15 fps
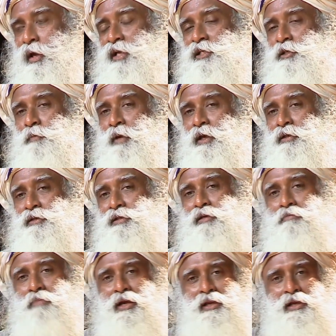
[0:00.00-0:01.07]
expect
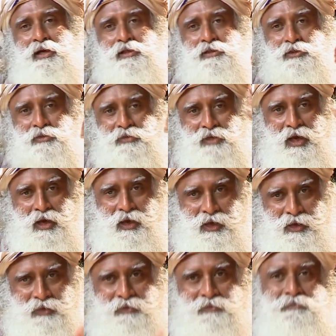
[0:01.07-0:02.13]
somebody else to die.